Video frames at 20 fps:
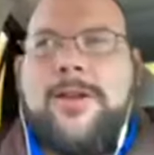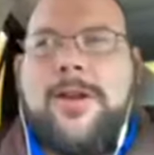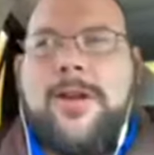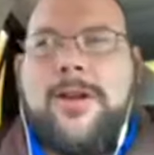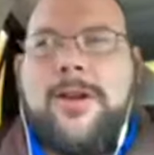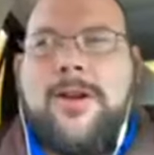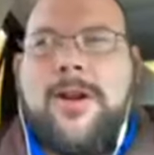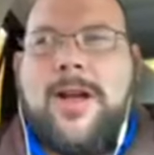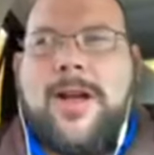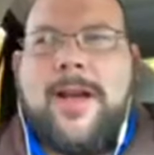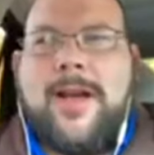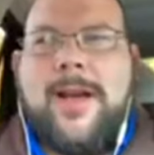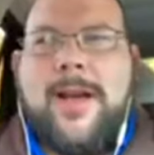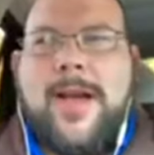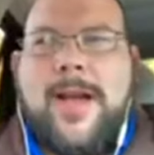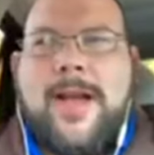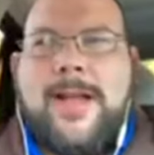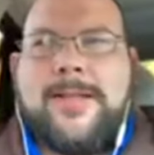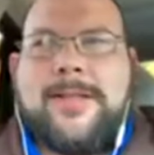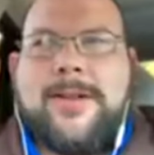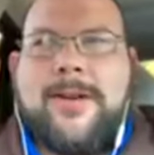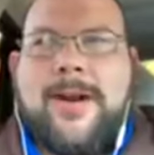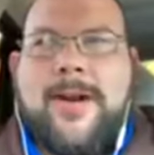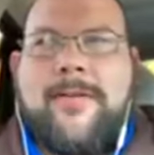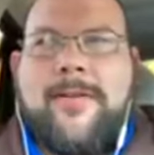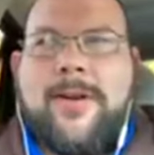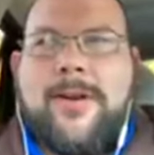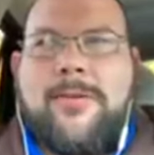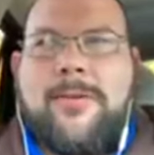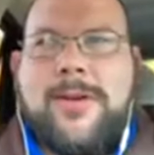you're not going to answer
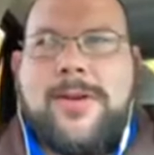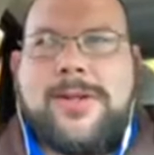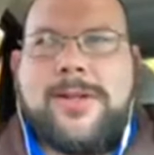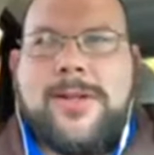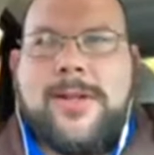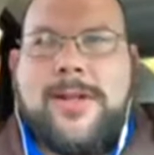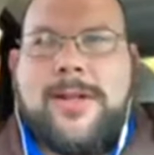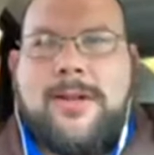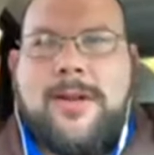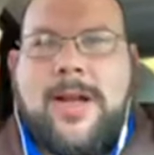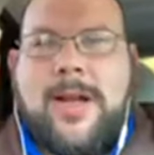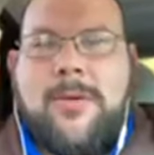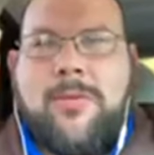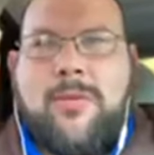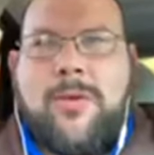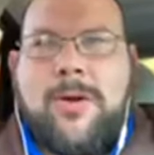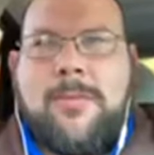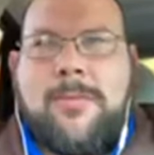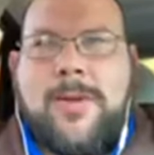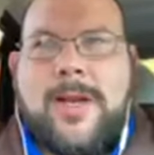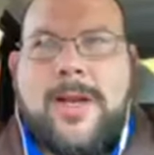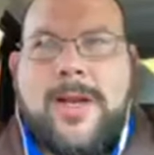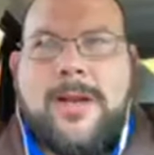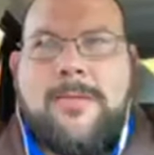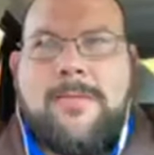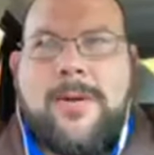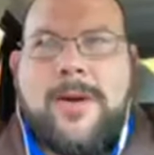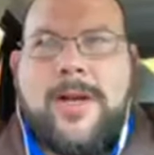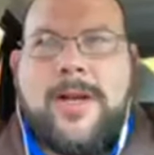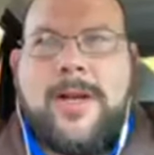every question in 1 minute,
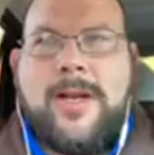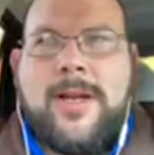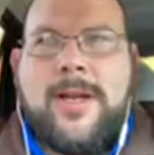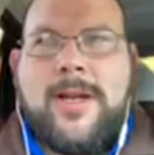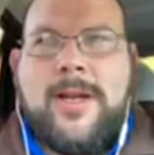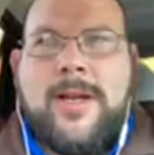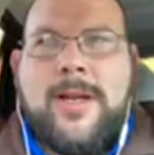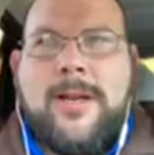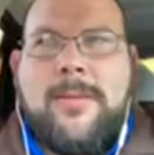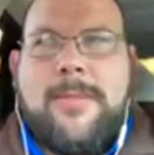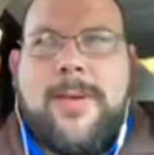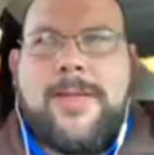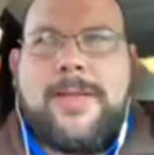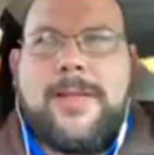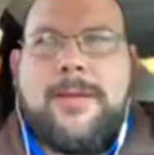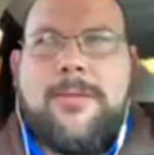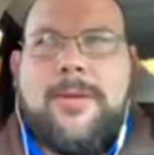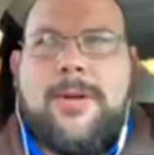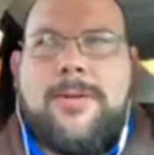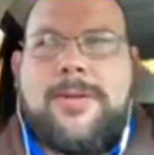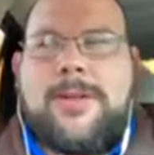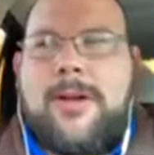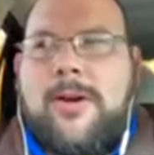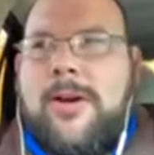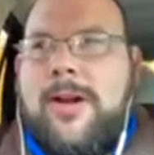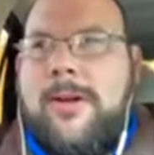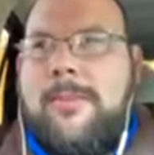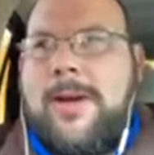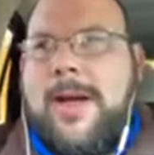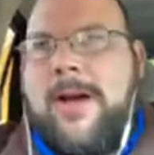but basically what it was
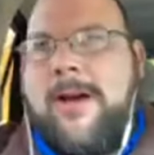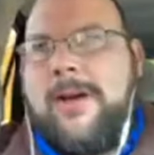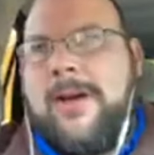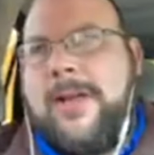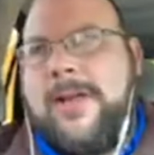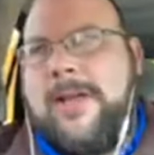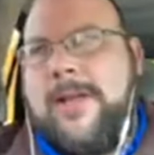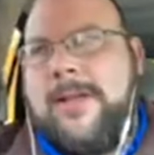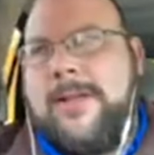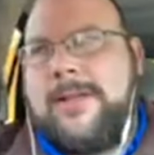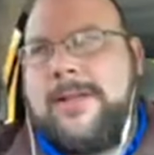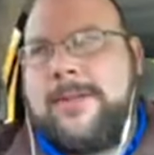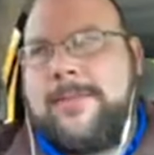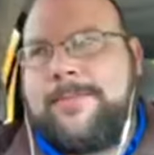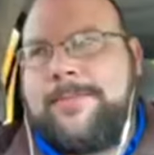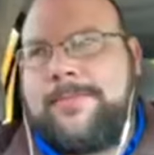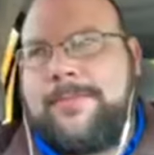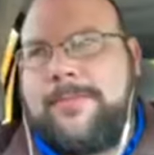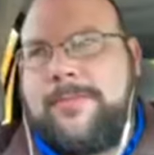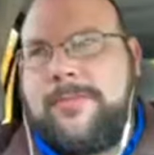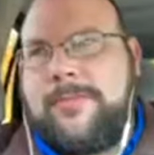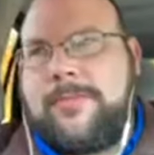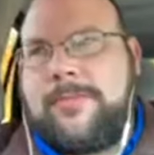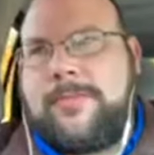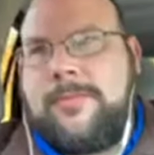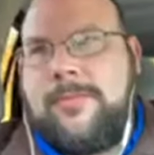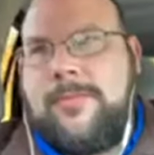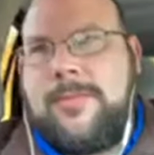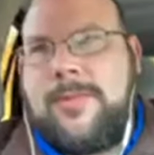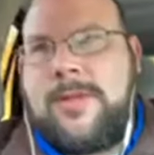talking about is
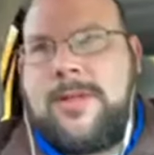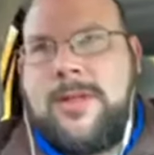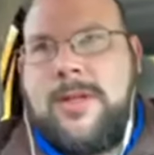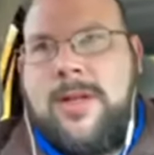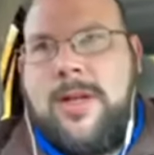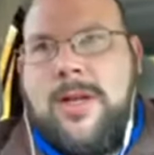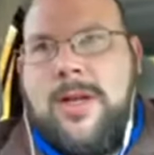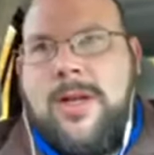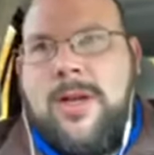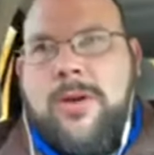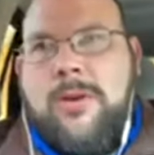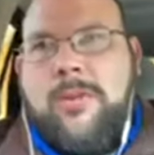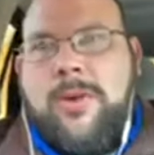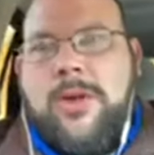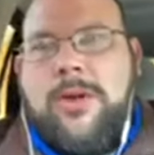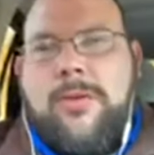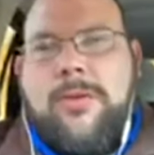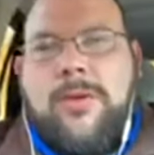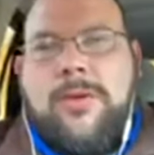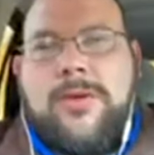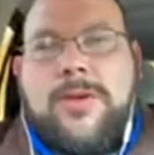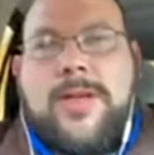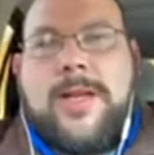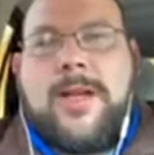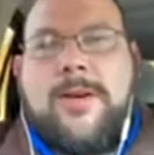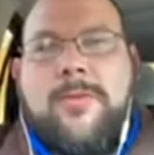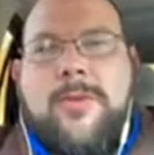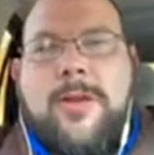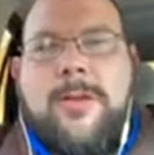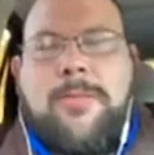when you are
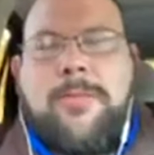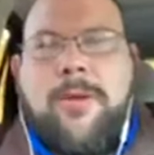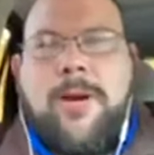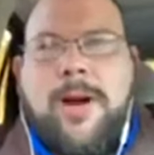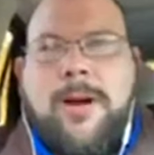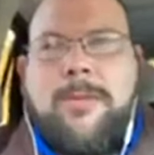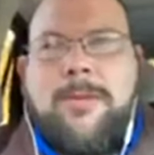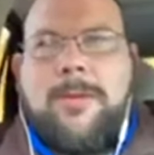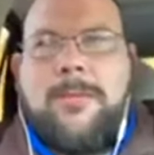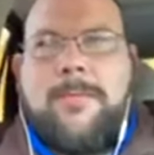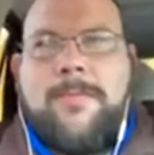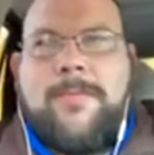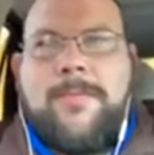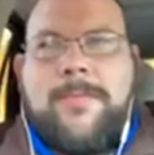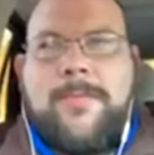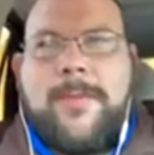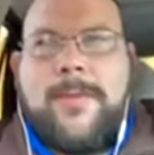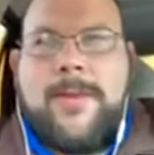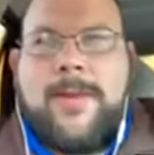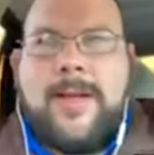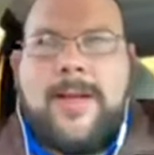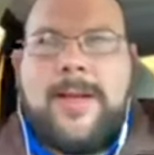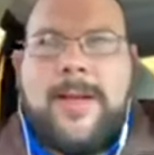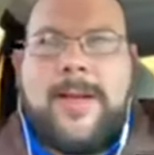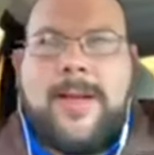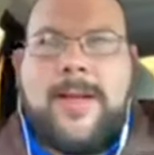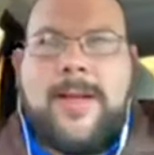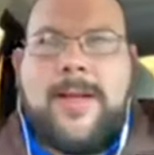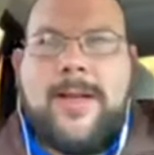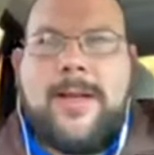set with a problem
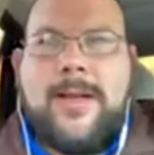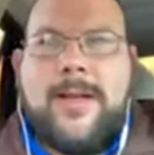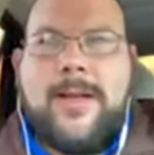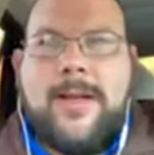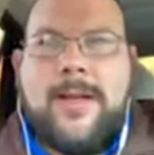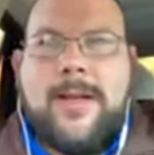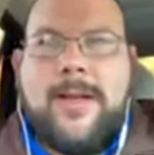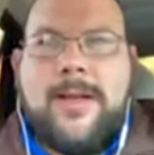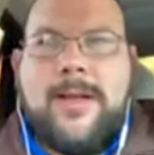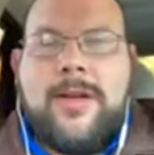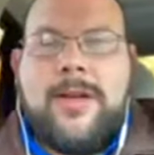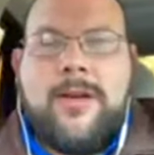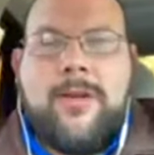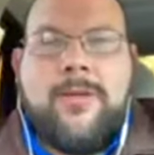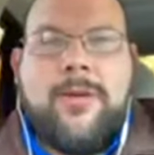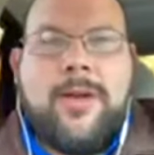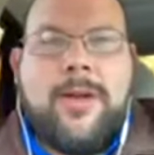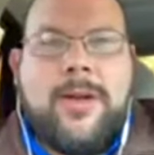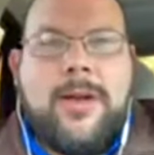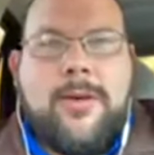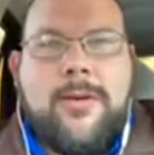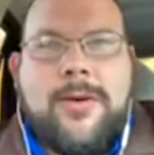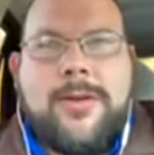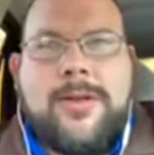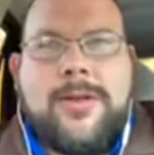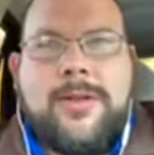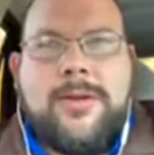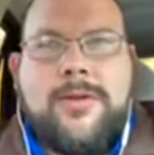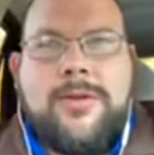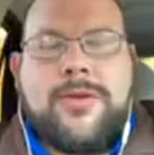and you don't really know what
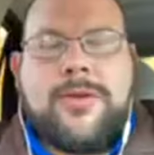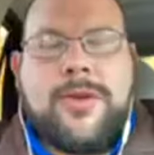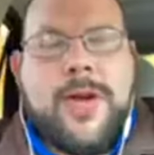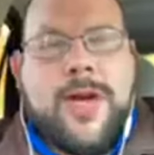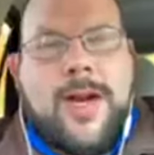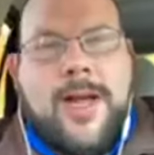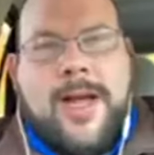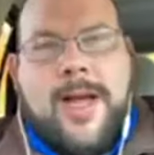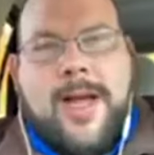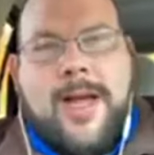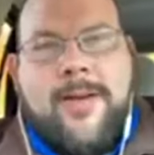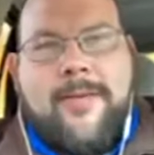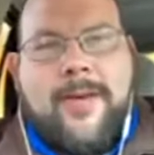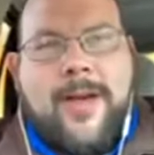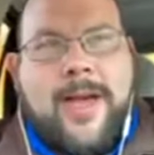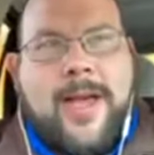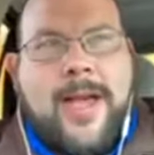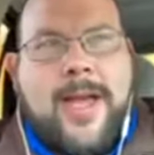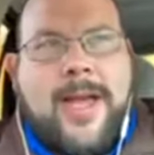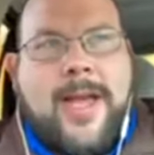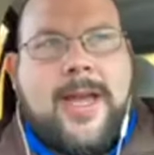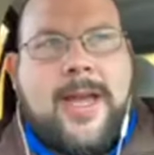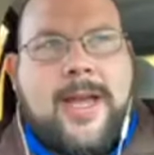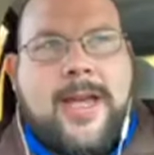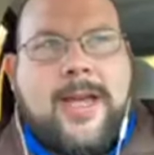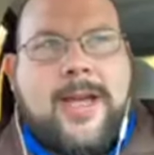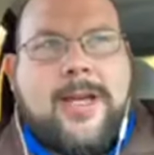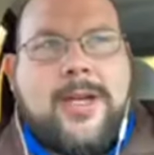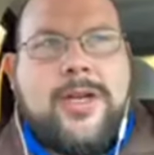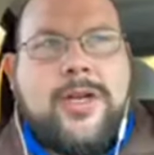to do, try to have a
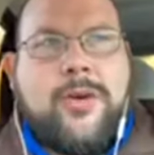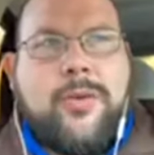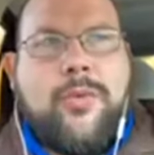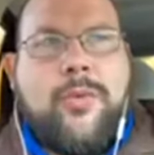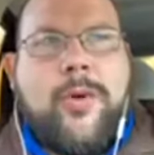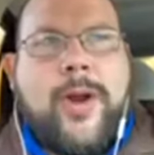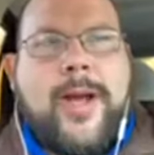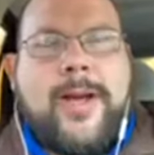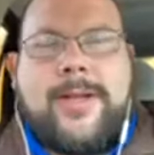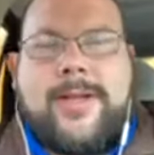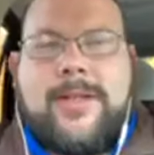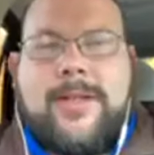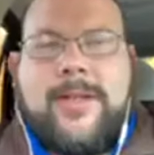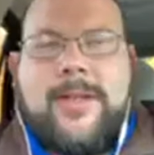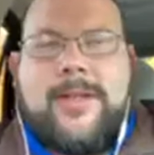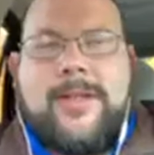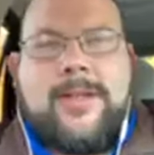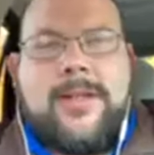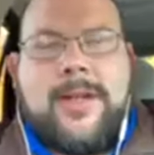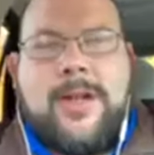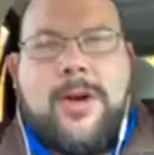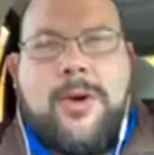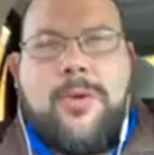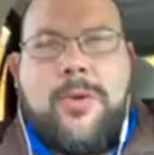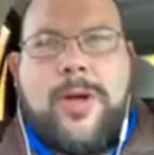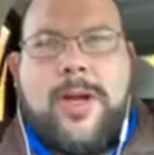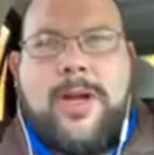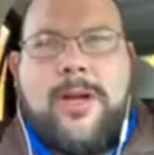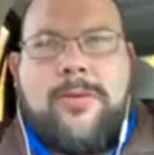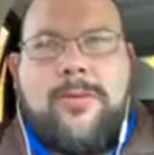direction to go
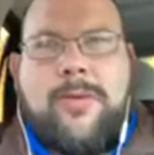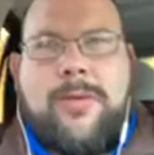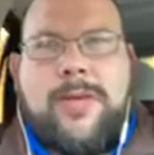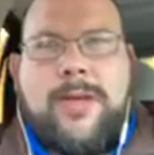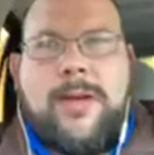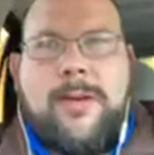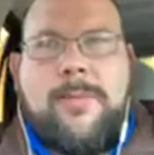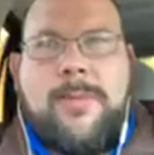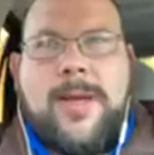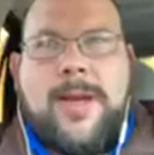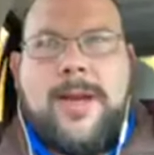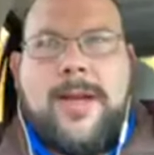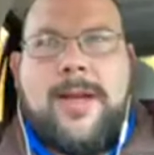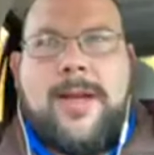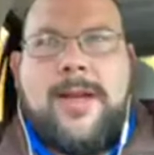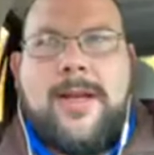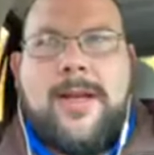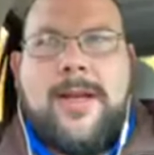in within a minute.